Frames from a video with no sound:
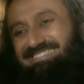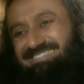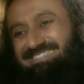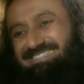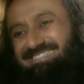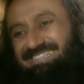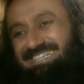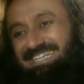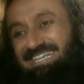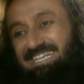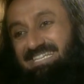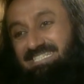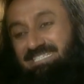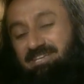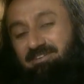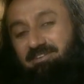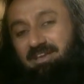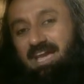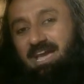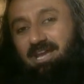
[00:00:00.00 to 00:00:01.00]
Mm-hmm.
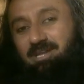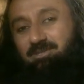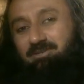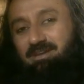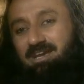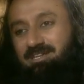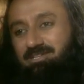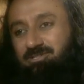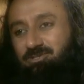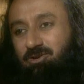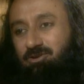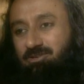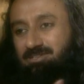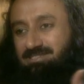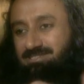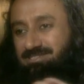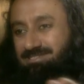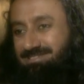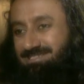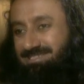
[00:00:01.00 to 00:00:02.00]
So had you had taught
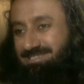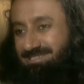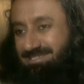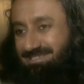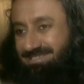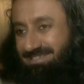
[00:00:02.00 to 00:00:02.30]
us this